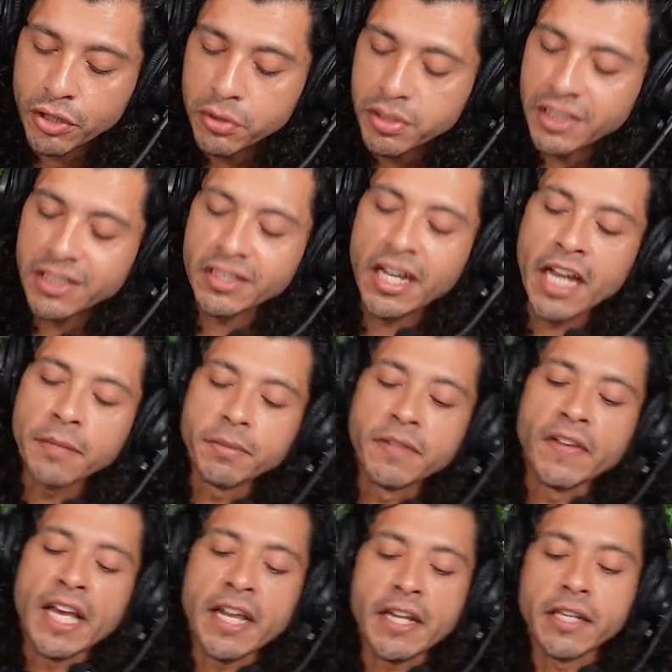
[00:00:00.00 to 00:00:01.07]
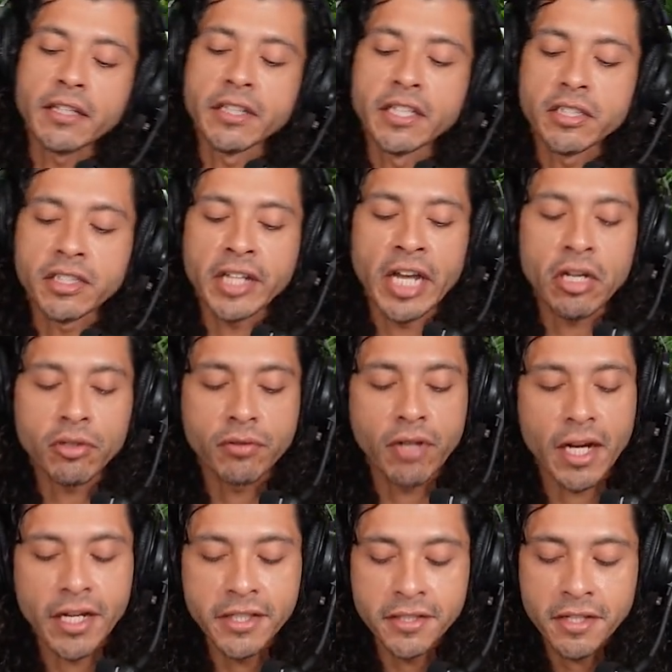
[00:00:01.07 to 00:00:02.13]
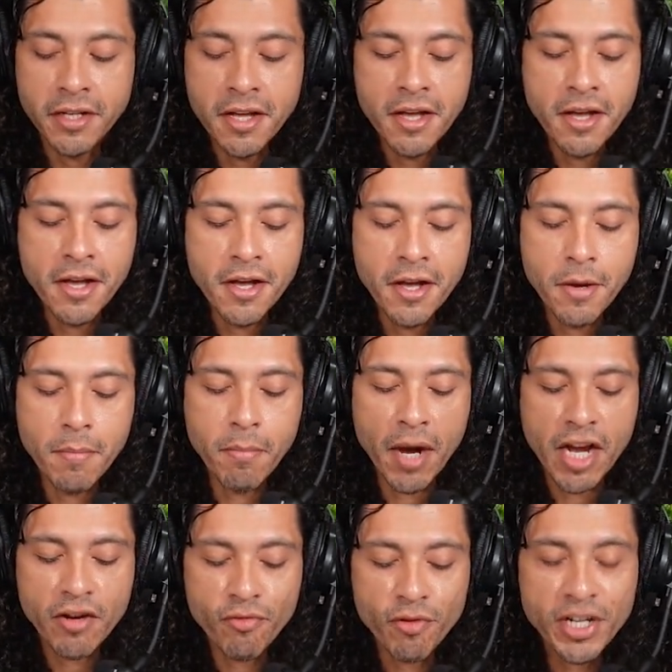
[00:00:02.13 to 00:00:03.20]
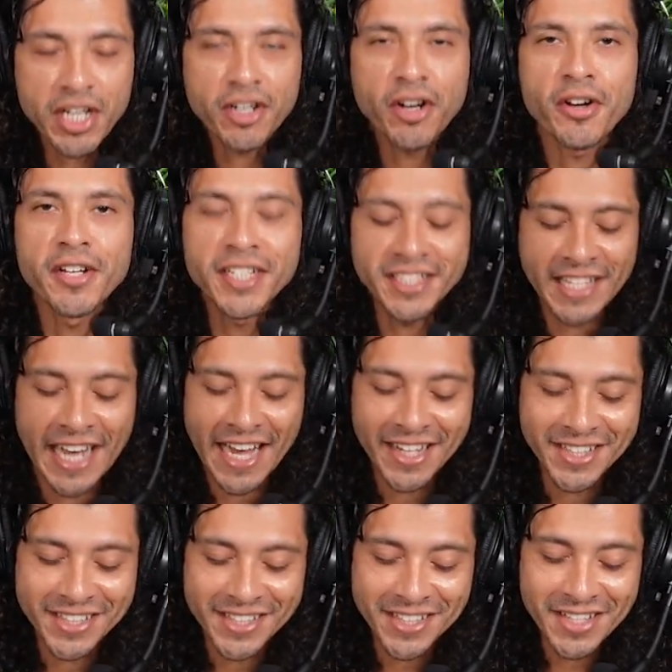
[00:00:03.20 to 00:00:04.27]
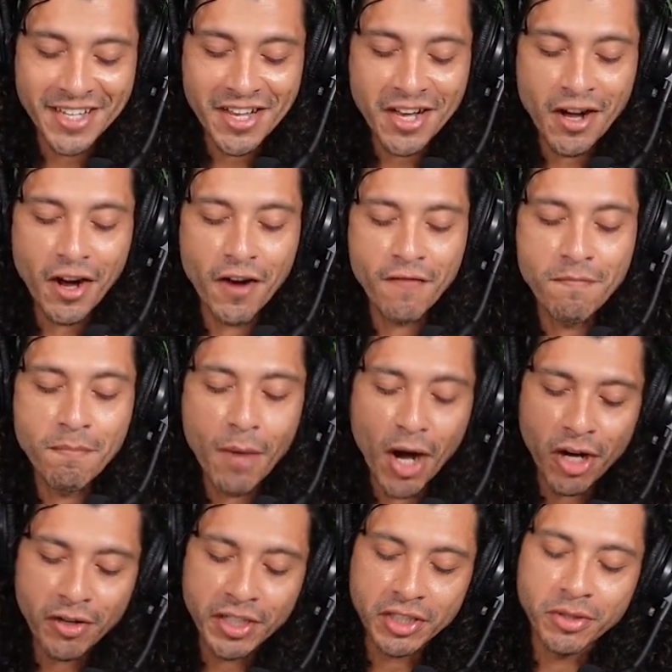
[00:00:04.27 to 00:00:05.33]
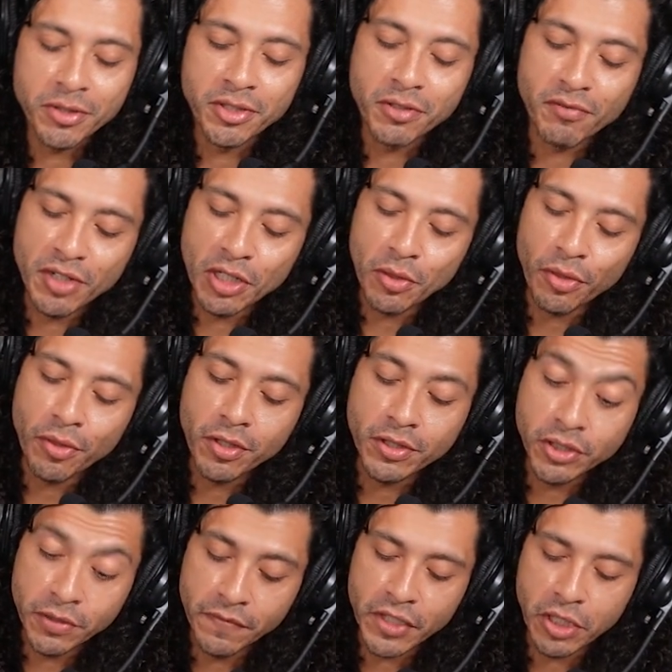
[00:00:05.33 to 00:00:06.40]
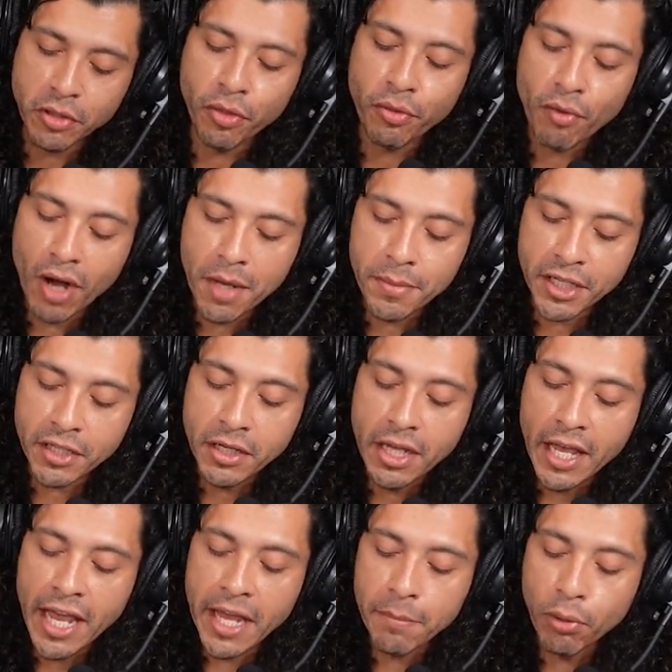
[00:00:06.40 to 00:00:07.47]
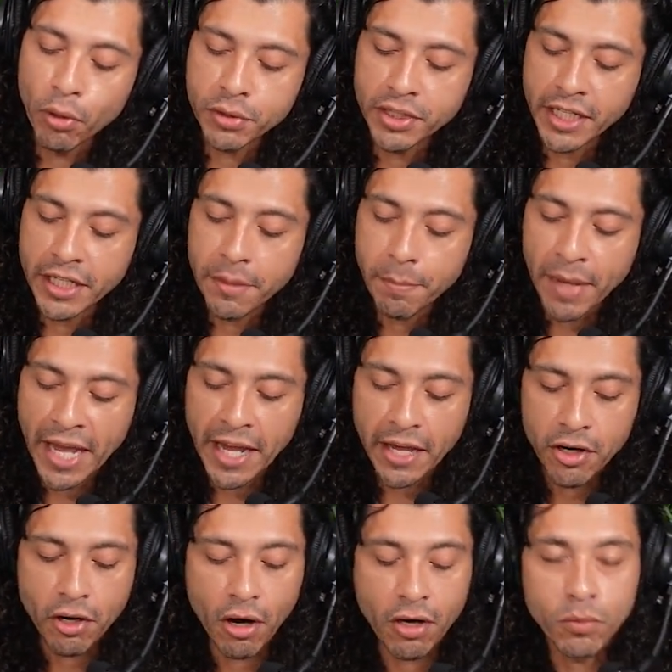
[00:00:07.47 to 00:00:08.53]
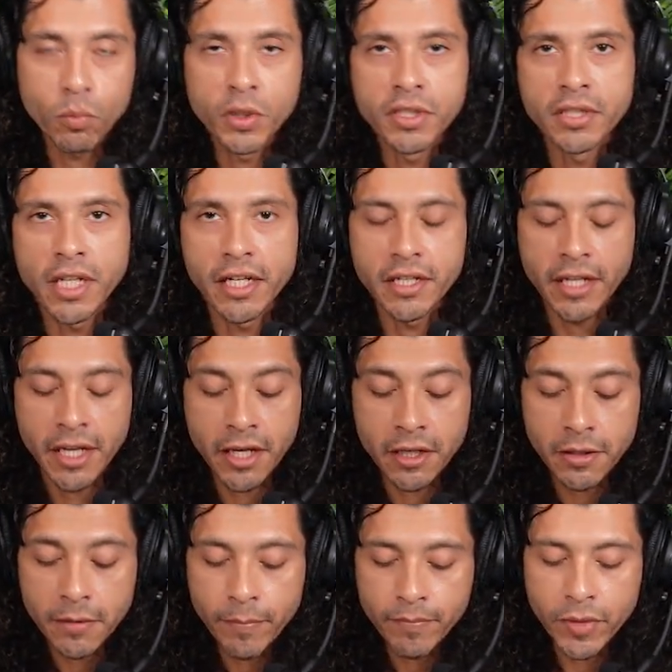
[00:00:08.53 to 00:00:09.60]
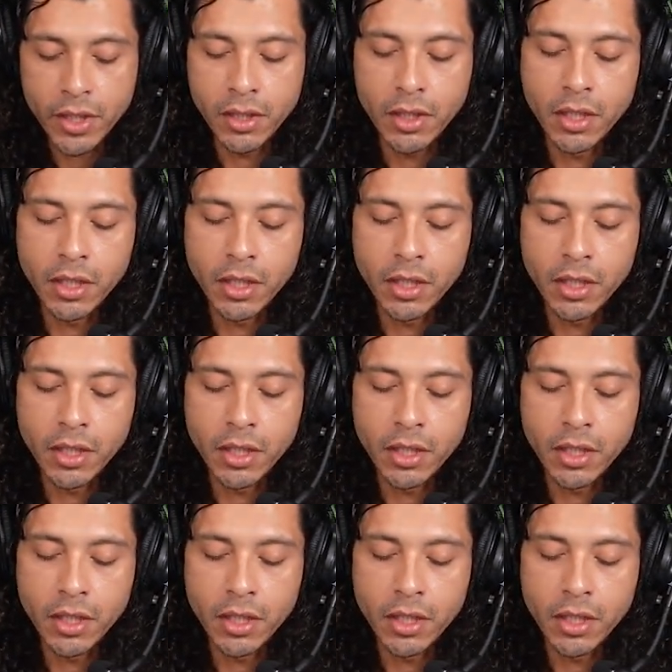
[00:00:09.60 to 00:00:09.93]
are usually a type of headache that is characterized by reoccurring attacks of moderate to severe throbbing and pulsating pain on one side of the head.